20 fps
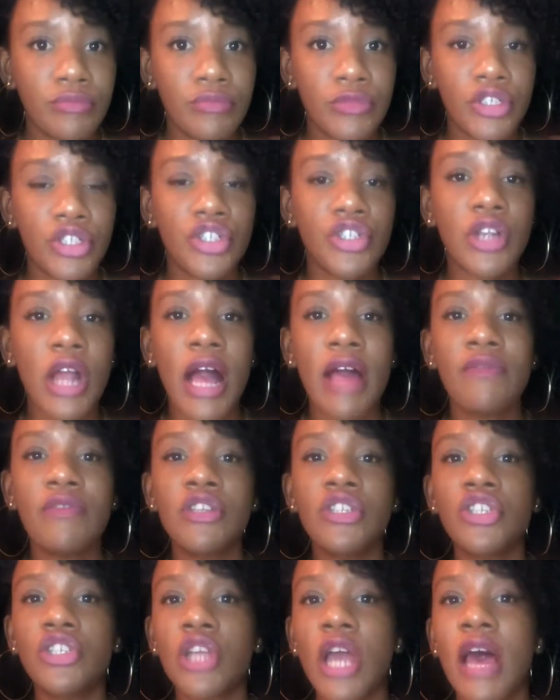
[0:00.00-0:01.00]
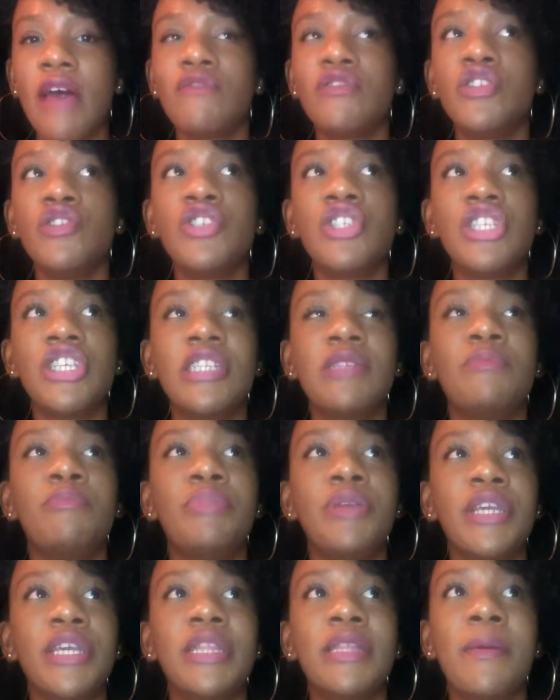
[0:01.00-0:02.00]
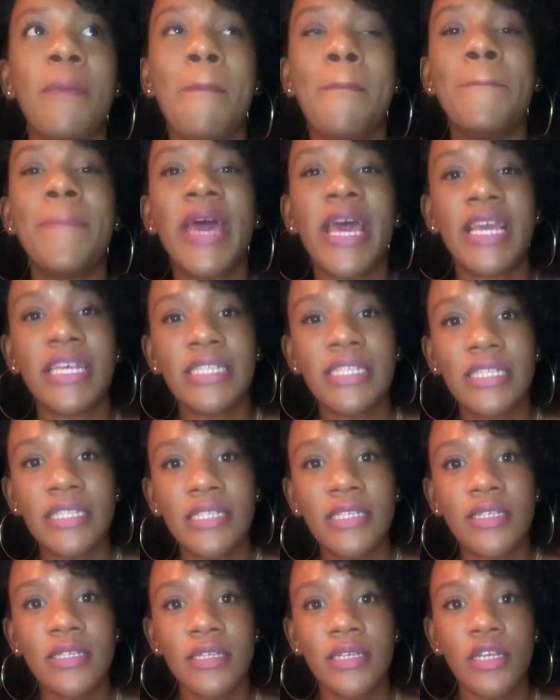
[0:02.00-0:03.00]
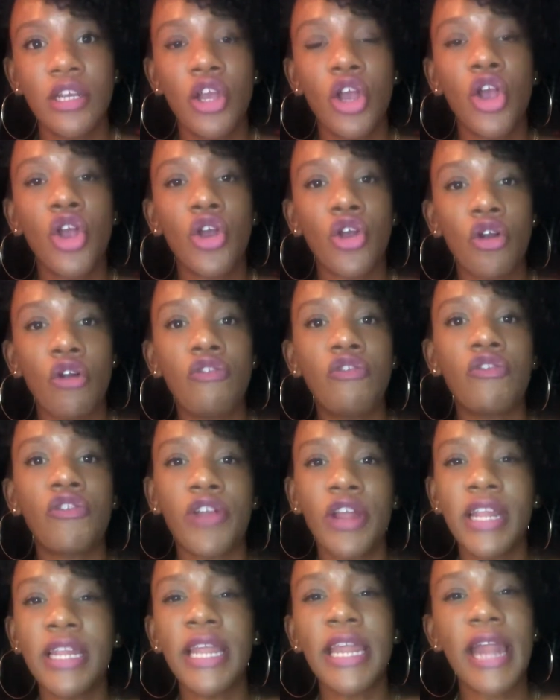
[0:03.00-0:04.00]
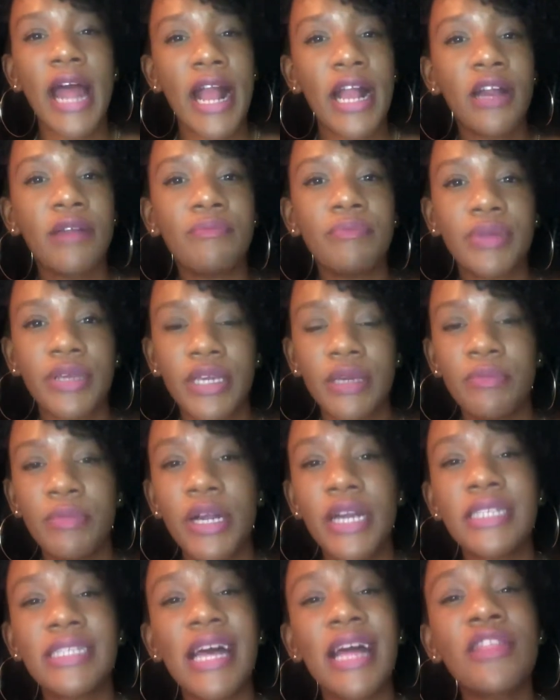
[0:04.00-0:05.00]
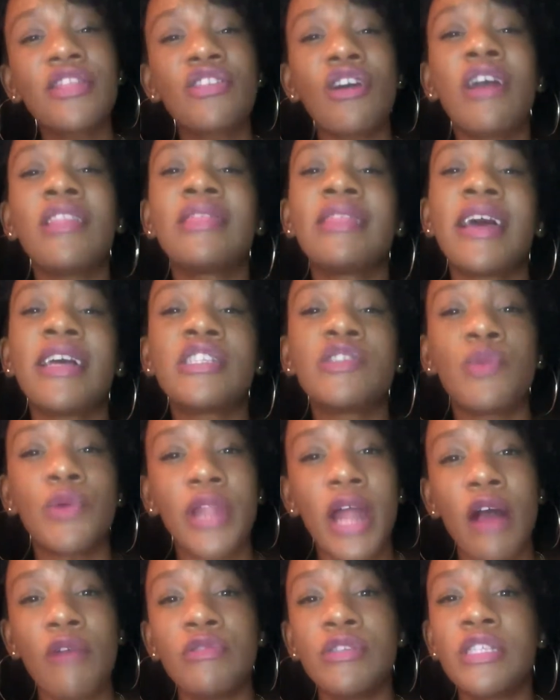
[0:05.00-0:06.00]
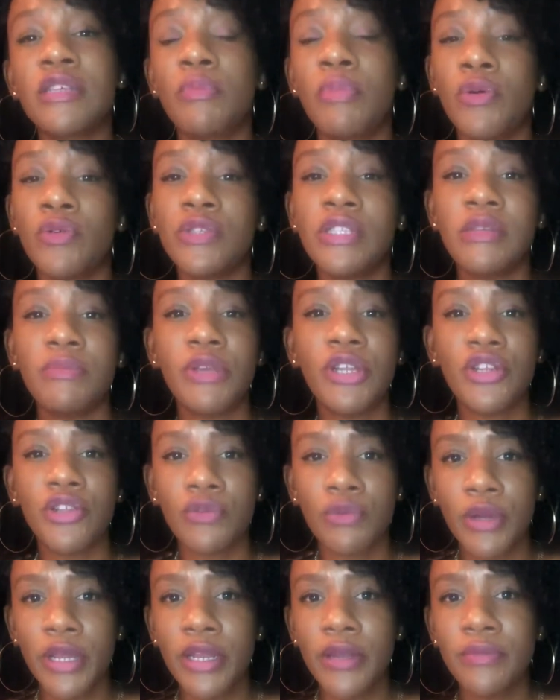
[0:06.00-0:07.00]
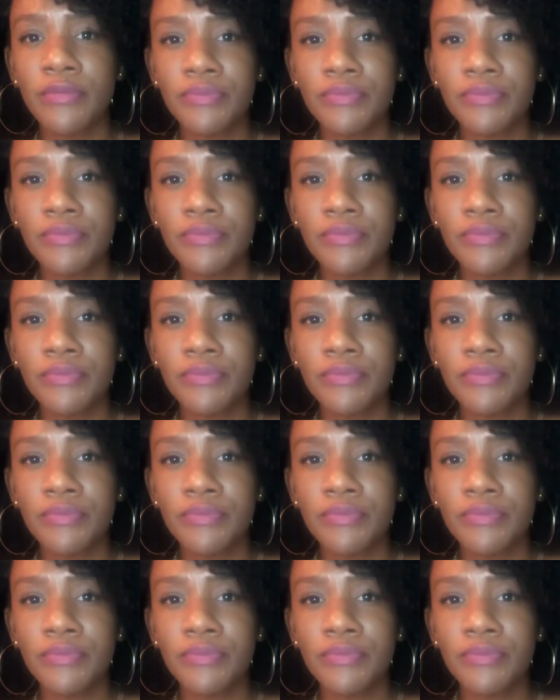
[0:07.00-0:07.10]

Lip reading: Strive to just be the best girlfriend that I could be, because I thought that's what I was supposed to be doing.